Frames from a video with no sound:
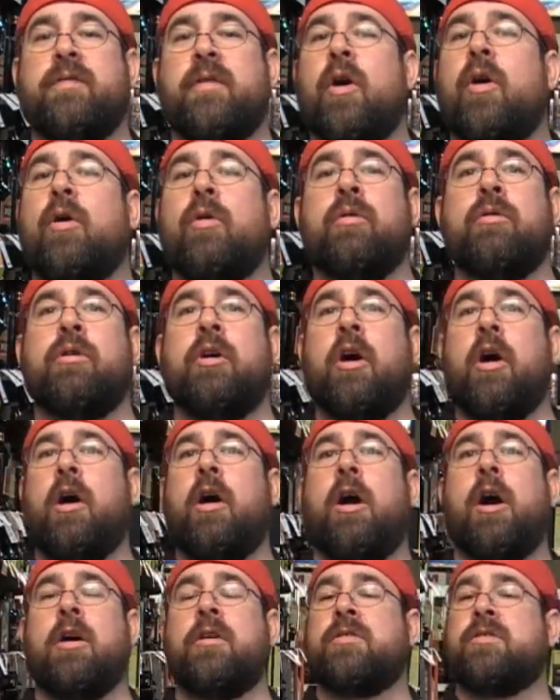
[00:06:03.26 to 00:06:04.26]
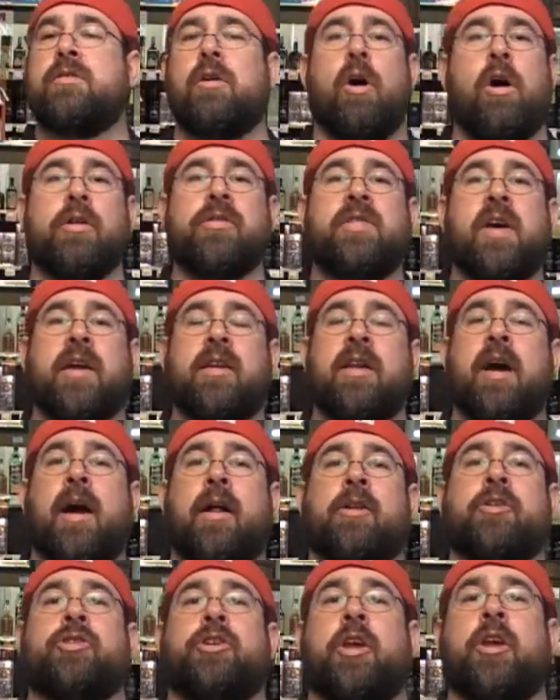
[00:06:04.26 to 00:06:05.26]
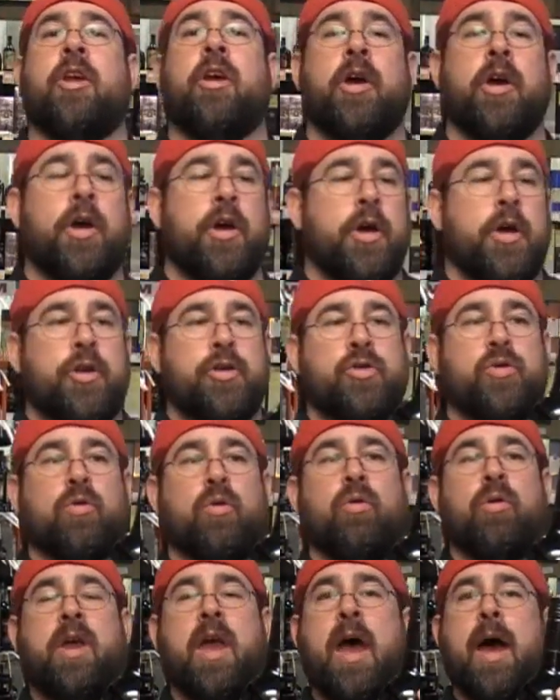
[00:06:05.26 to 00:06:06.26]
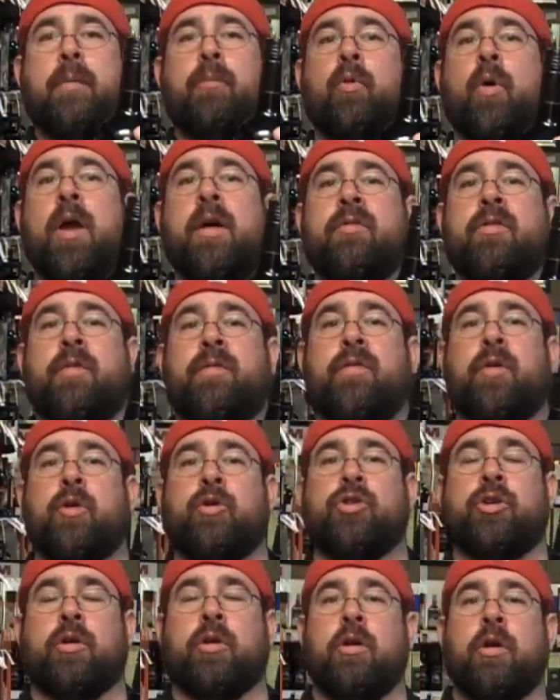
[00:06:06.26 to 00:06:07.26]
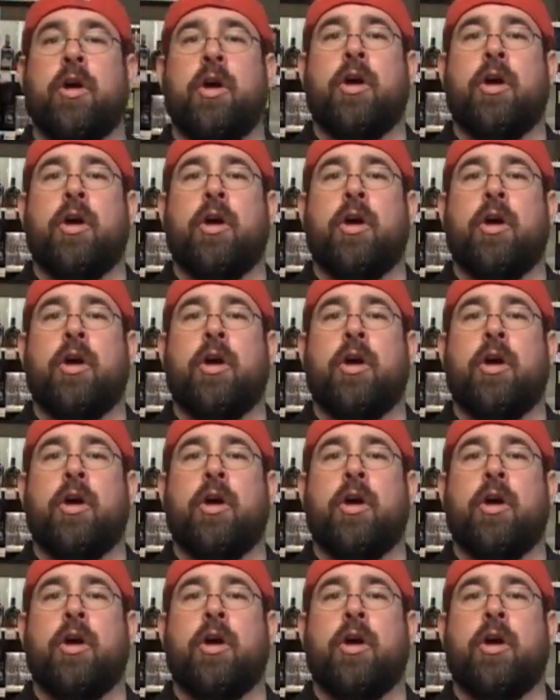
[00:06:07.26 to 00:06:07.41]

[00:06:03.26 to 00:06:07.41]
phone, cars, all technology. Screw cap, wave of the future.